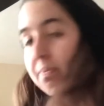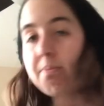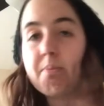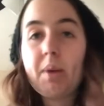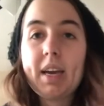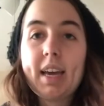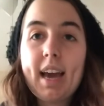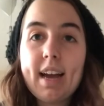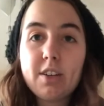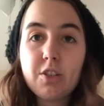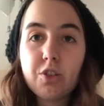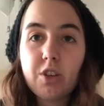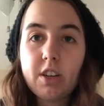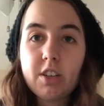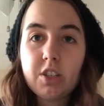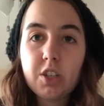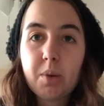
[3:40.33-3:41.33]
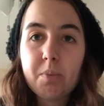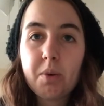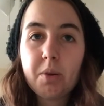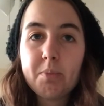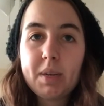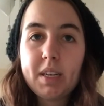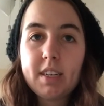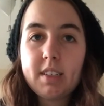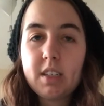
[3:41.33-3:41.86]
My cat just tried to jump
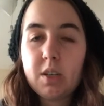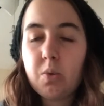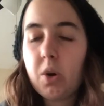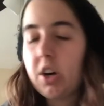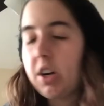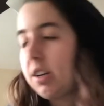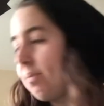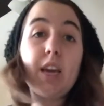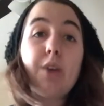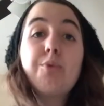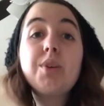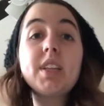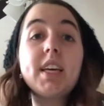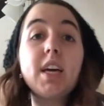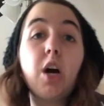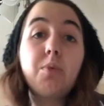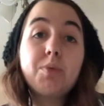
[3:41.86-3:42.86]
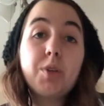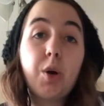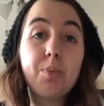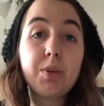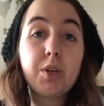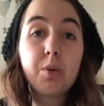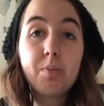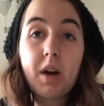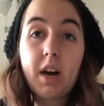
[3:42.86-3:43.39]
on me and it didn't work. It really helps
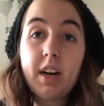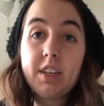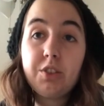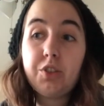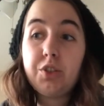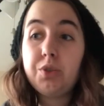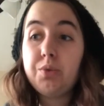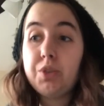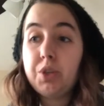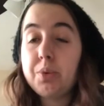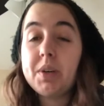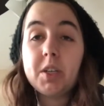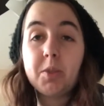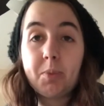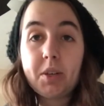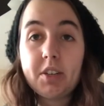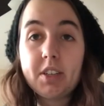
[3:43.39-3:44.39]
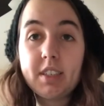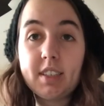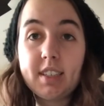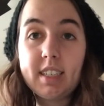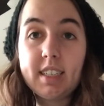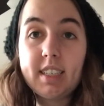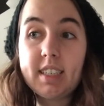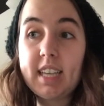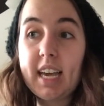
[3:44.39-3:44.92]
open your mind to new
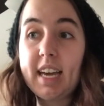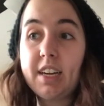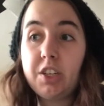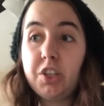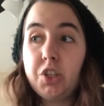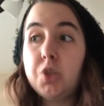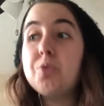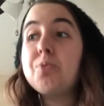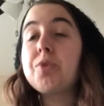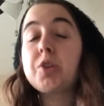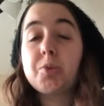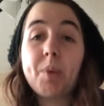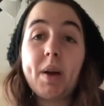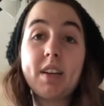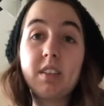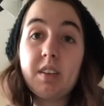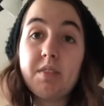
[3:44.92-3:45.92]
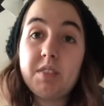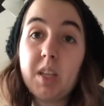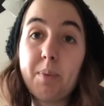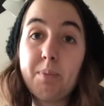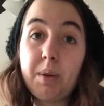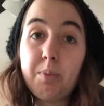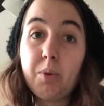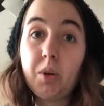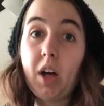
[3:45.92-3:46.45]
experiences and new perspectives that
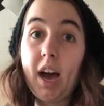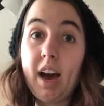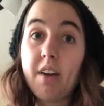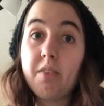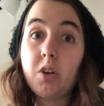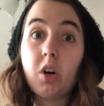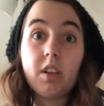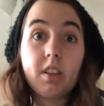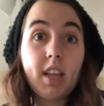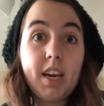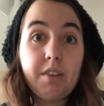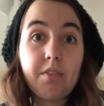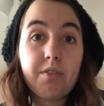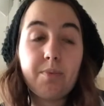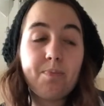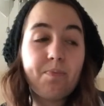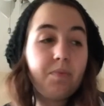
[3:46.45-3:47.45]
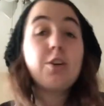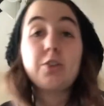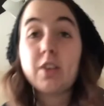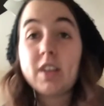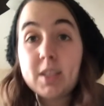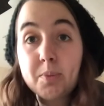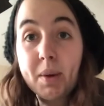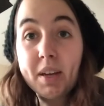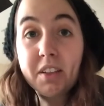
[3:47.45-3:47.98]
people have on life. So
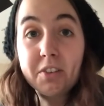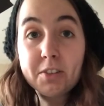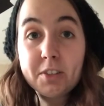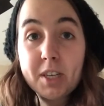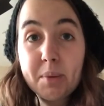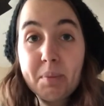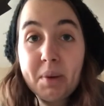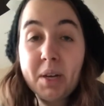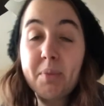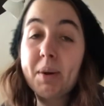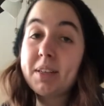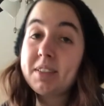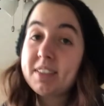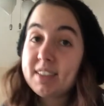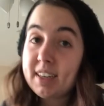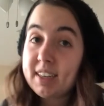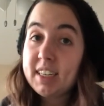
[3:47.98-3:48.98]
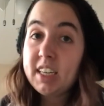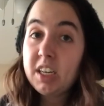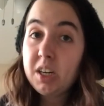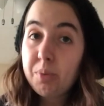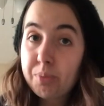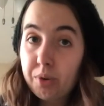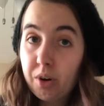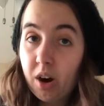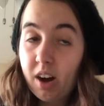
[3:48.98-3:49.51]
that's my little tidbit about studying
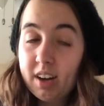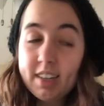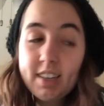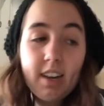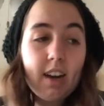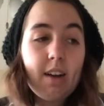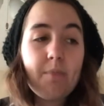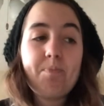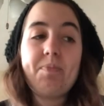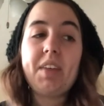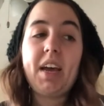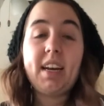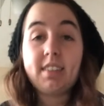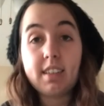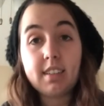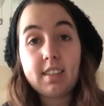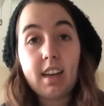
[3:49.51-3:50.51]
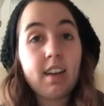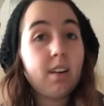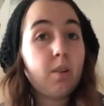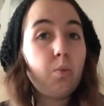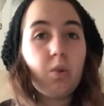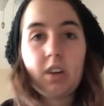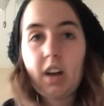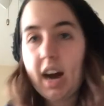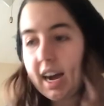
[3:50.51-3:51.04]
abroad. As I said,
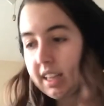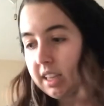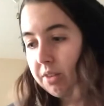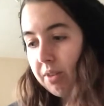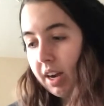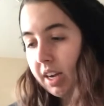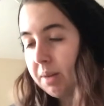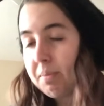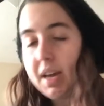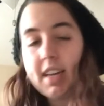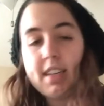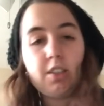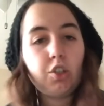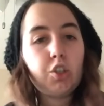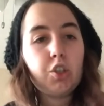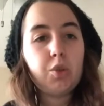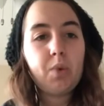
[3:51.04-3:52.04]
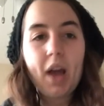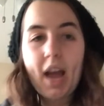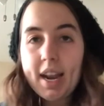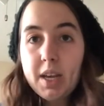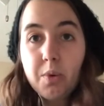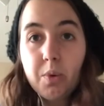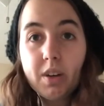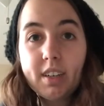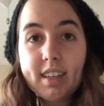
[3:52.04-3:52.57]
would highly recommend to
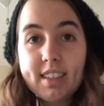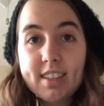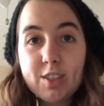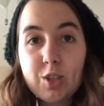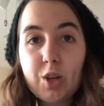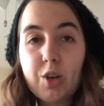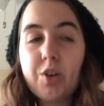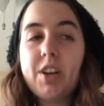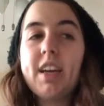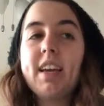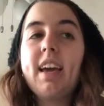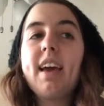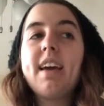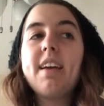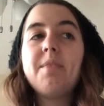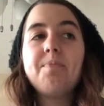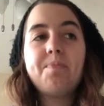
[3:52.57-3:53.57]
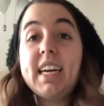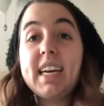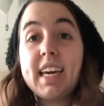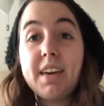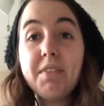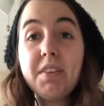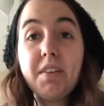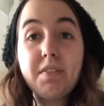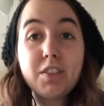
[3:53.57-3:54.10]
anyone considering it.
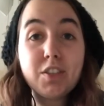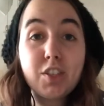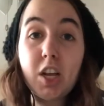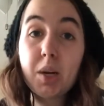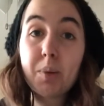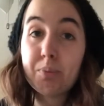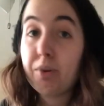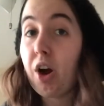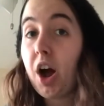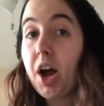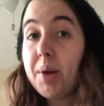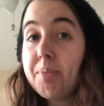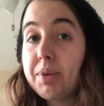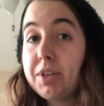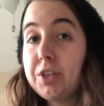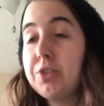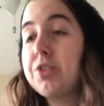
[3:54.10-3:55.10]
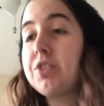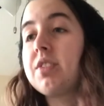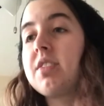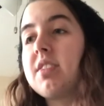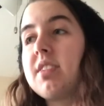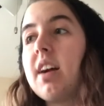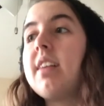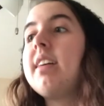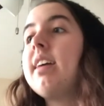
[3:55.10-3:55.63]
Even if it's not abroad, but you're just
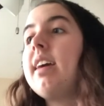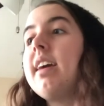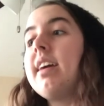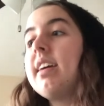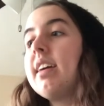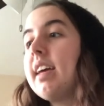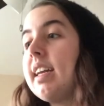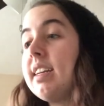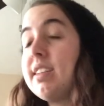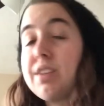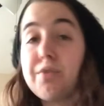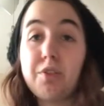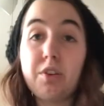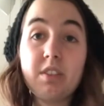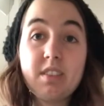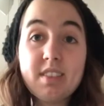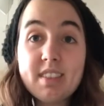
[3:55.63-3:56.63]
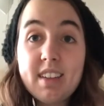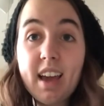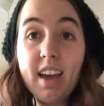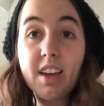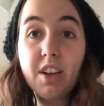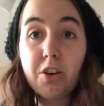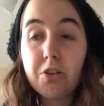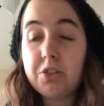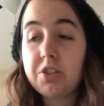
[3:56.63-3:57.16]
studying in a different
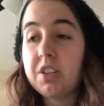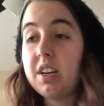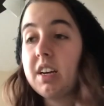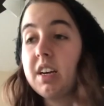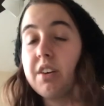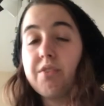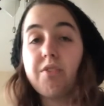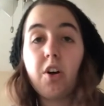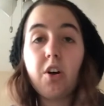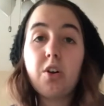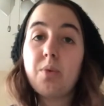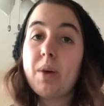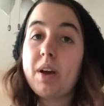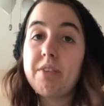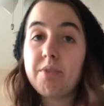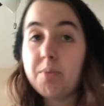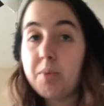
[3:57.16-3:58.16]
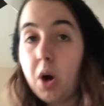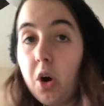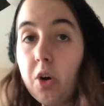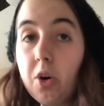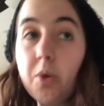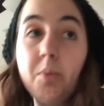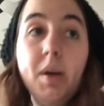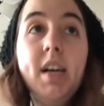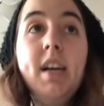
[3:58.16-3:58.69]
state, you're studying far away from
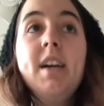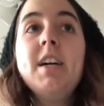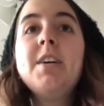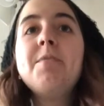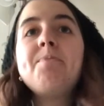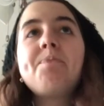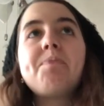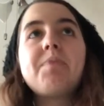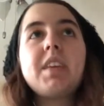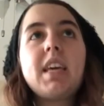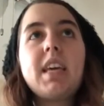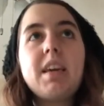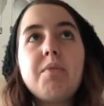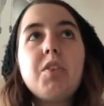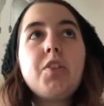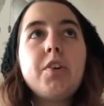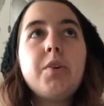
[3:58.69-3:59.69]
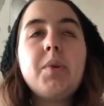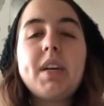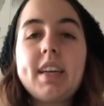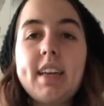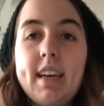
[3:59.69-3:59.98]
home, even though it